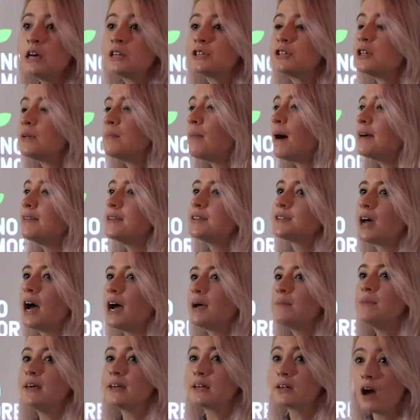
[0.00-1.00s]
So that by the
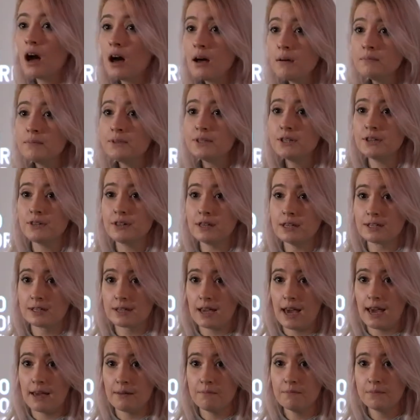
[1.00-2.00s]
time they come to these
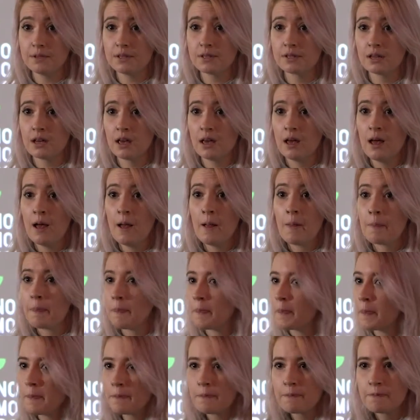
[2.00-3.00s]
games,
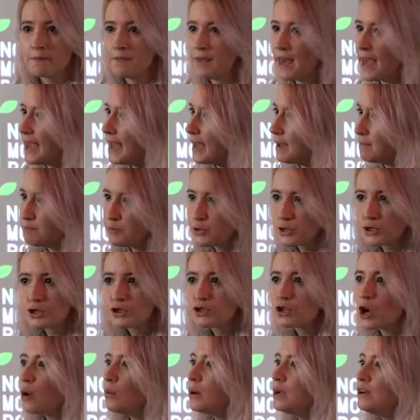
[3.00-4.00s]
they're
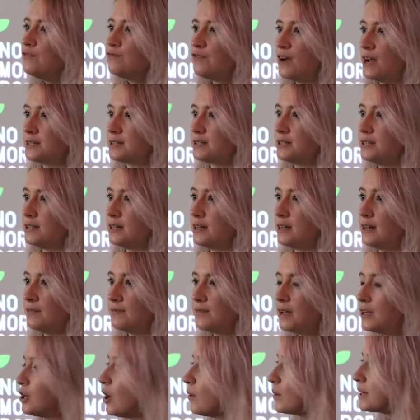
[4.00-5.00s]
so invested in
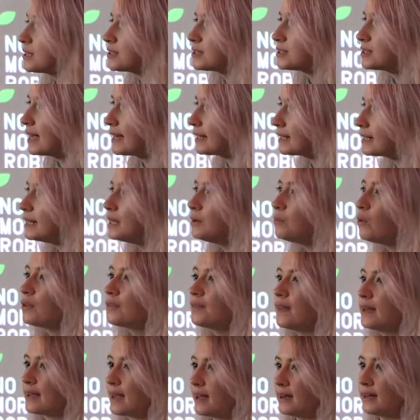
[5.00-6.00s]
it. They know exactly
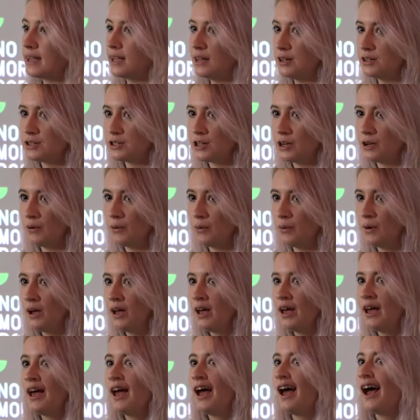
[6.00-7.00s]
what they're getting into
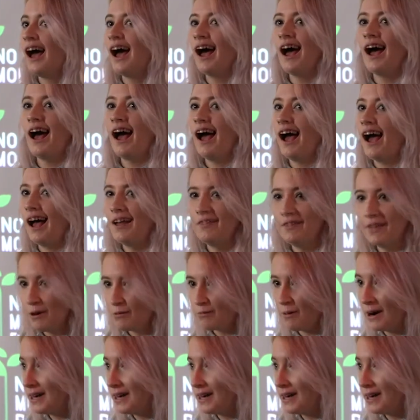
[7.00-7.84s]
and they're